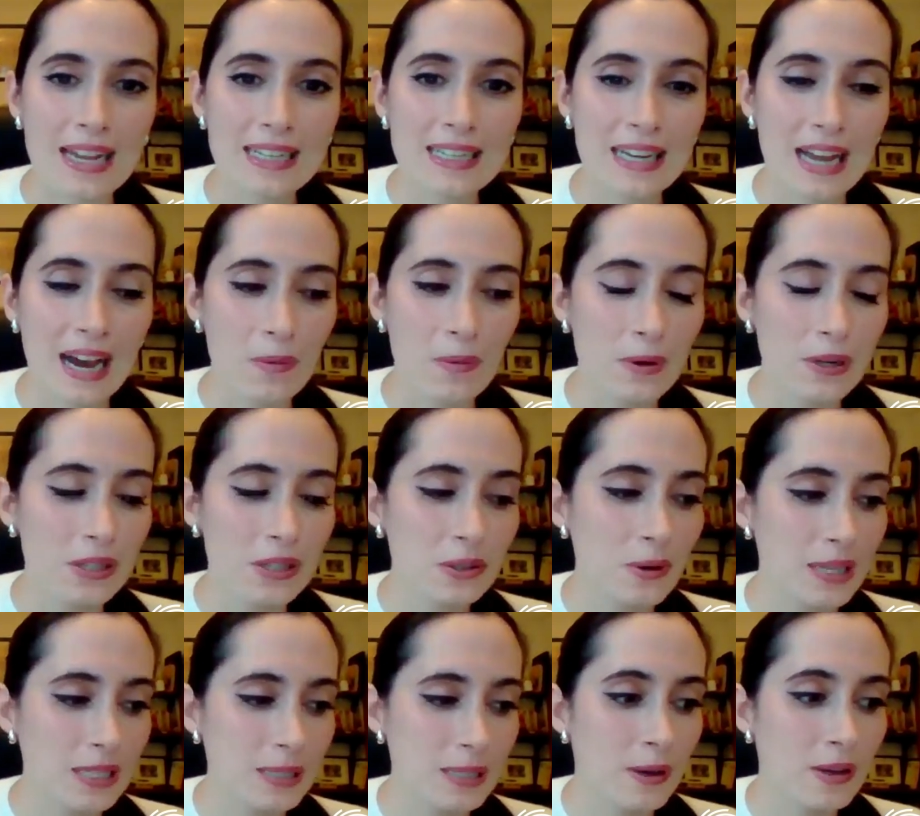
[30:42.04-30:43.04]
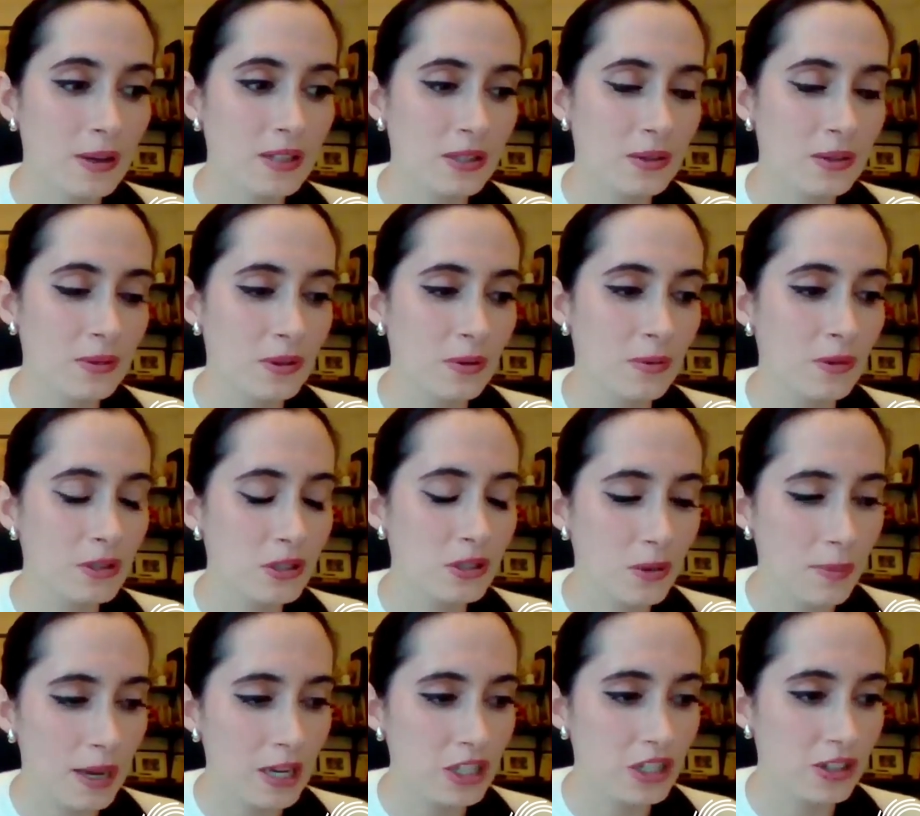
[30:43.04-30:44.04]
And I wanted to ask because you
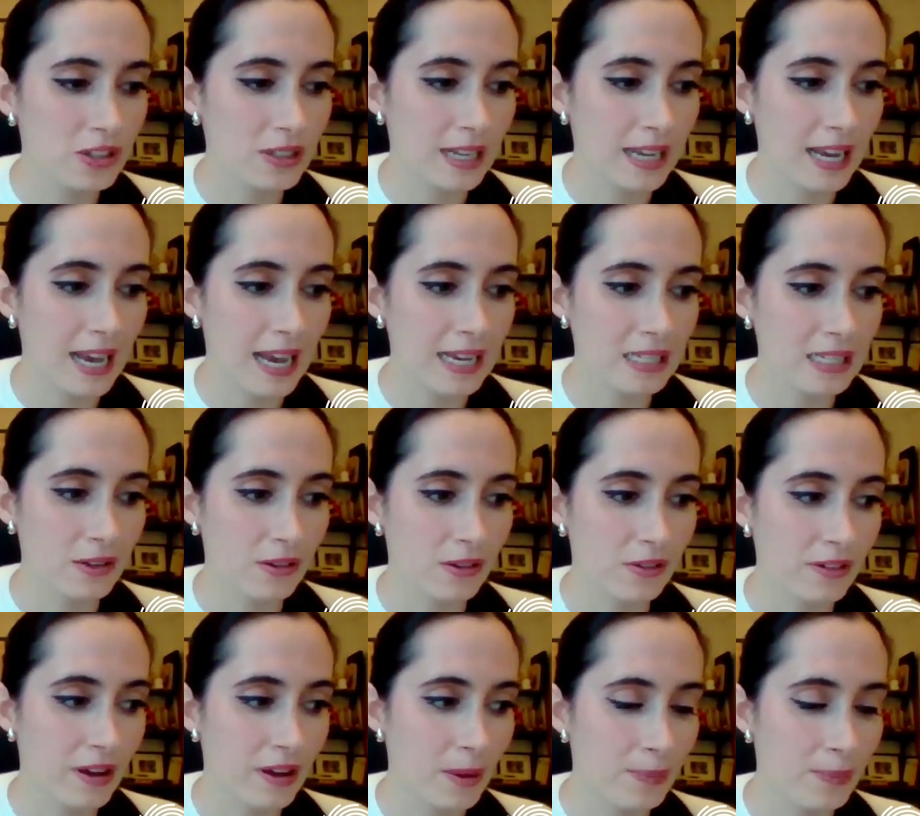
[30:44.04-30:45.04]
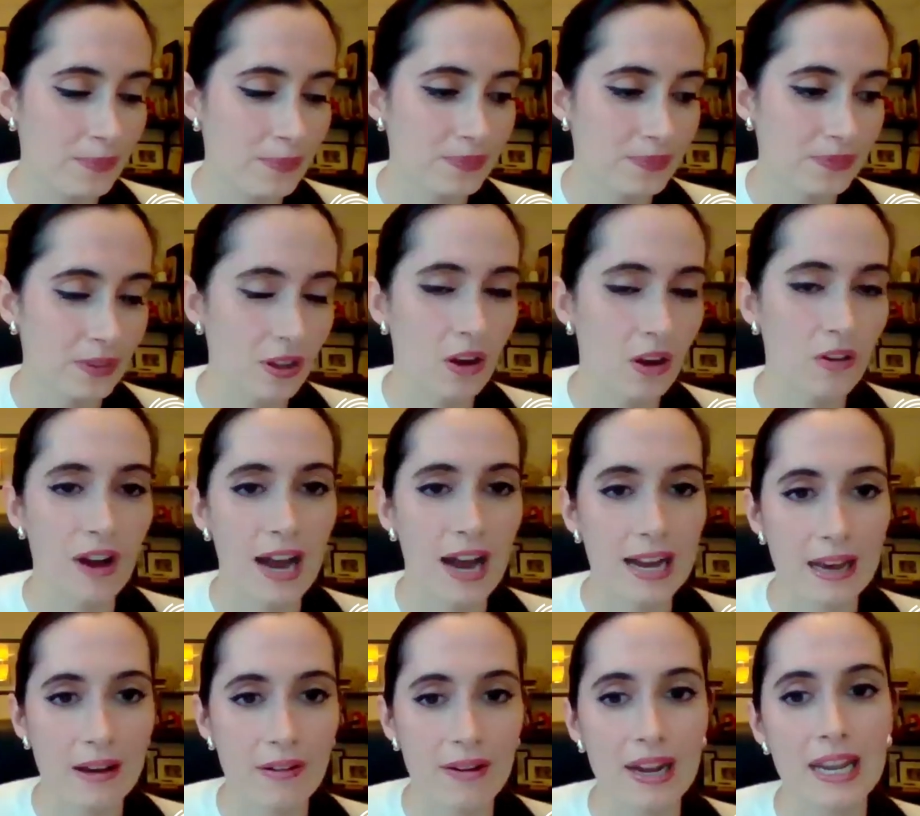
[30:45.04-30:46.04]
also mentioned the case of
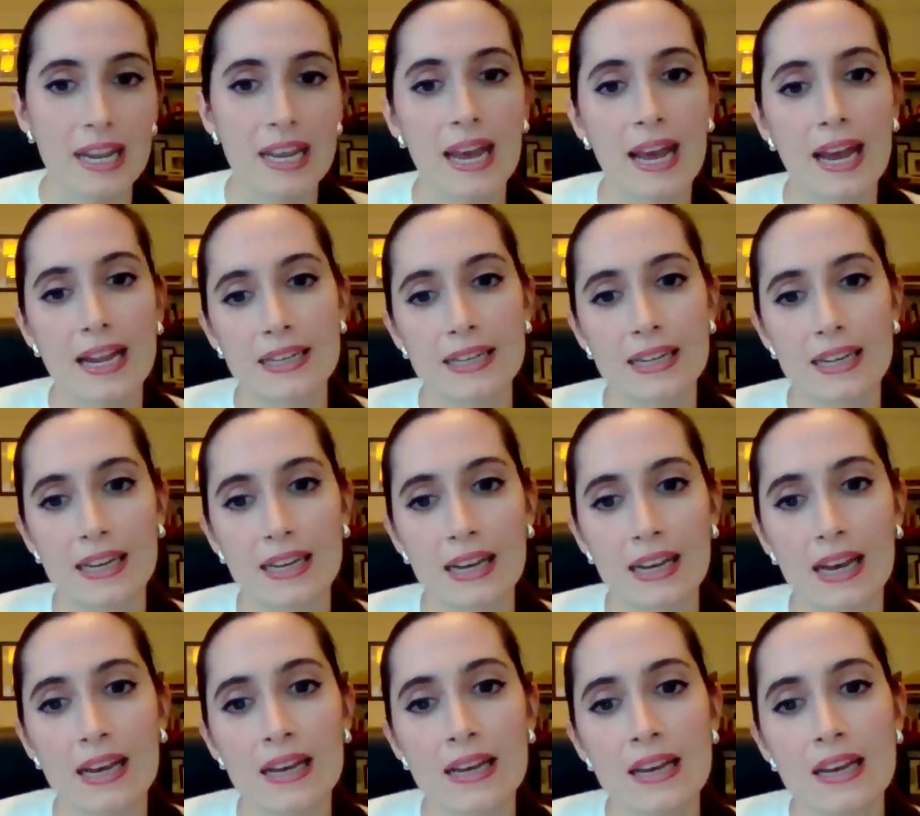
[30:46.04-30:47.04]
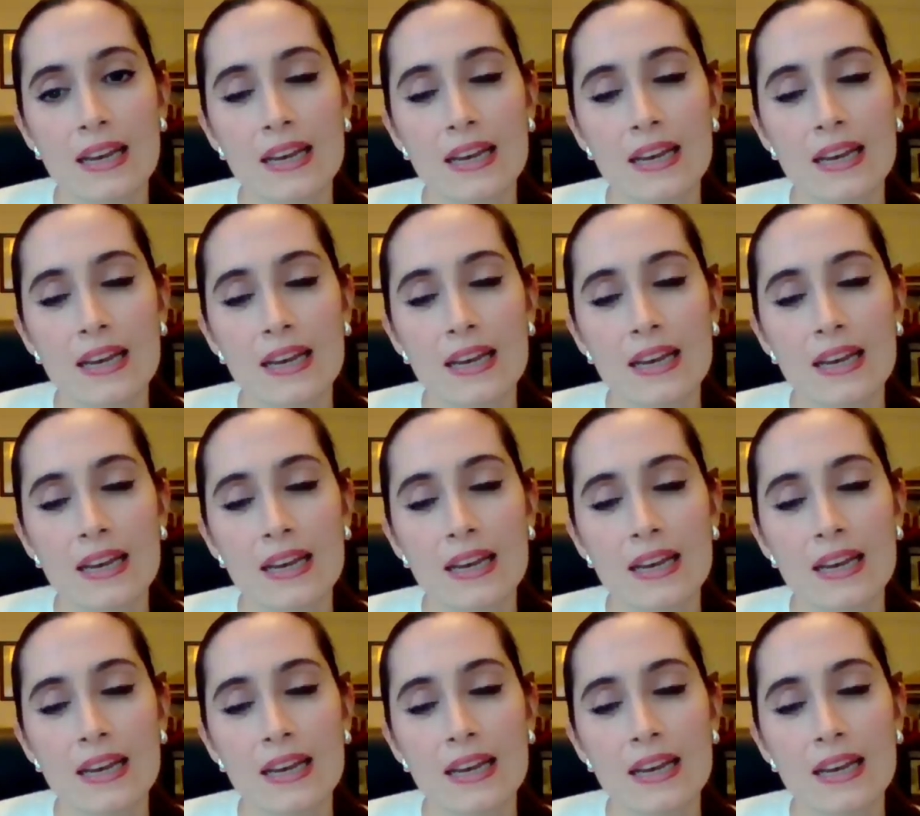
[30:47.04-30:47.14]
Hungary, and